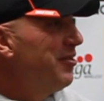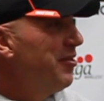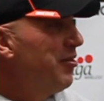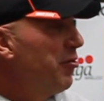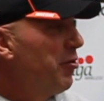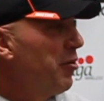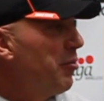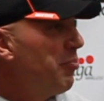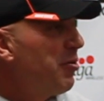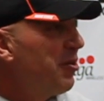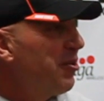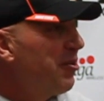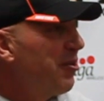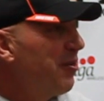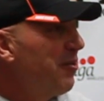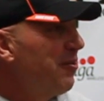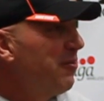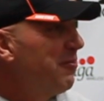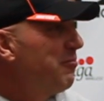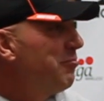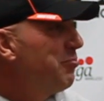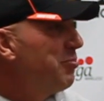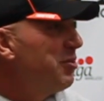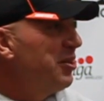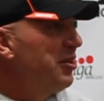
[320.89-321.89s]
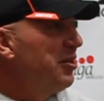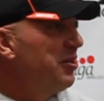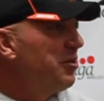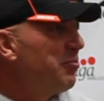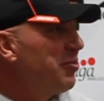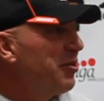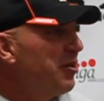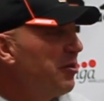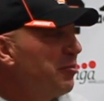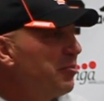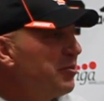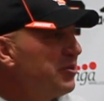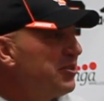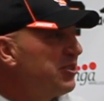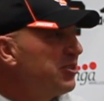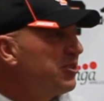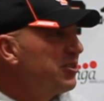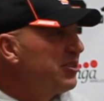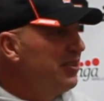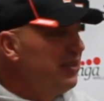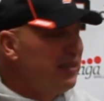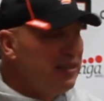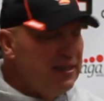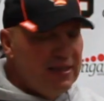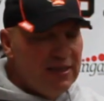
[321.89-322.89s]
or a punter playing the punter
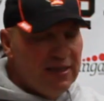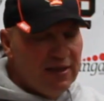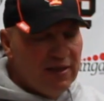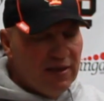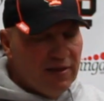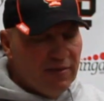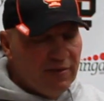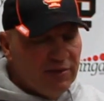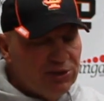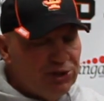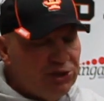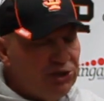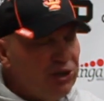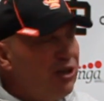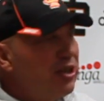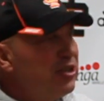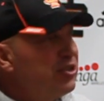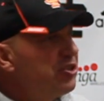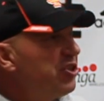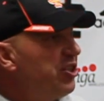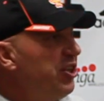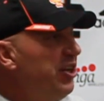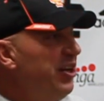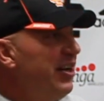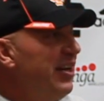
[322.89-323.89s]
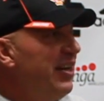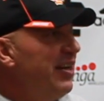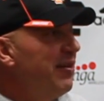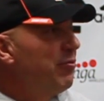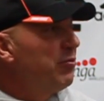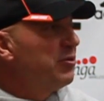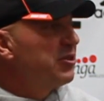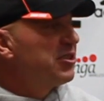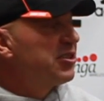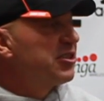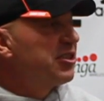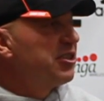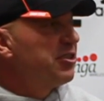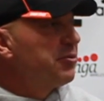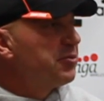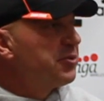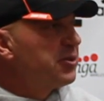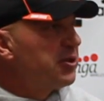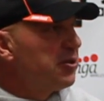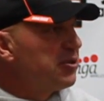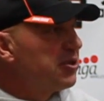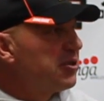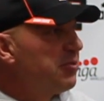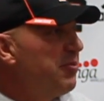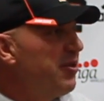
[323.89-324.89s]
position. Sean Cheney was
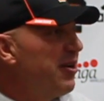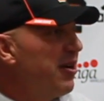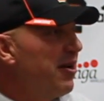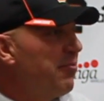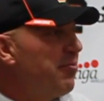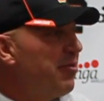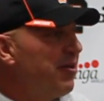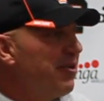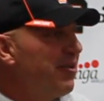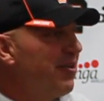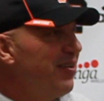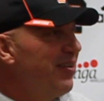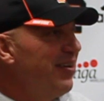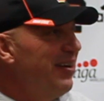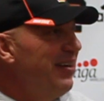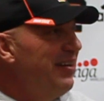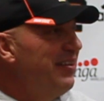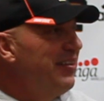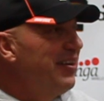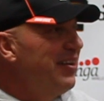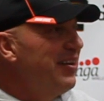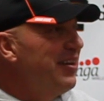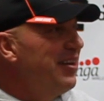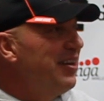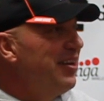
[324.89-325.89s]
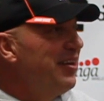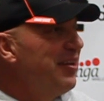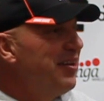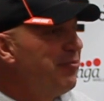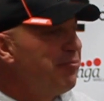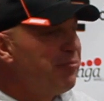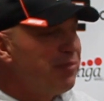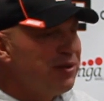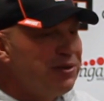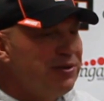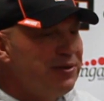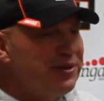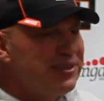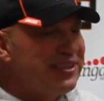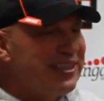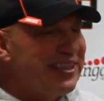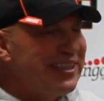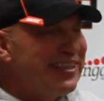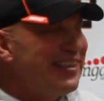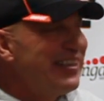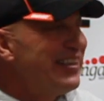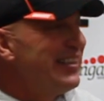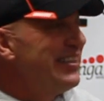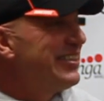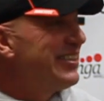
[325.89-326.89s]
supposed to be our punter, and then he blew his
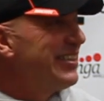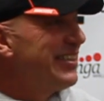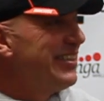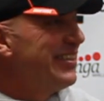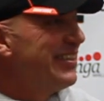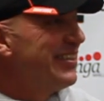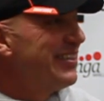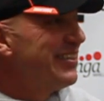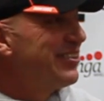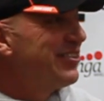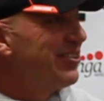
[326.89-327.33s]
Achilles heel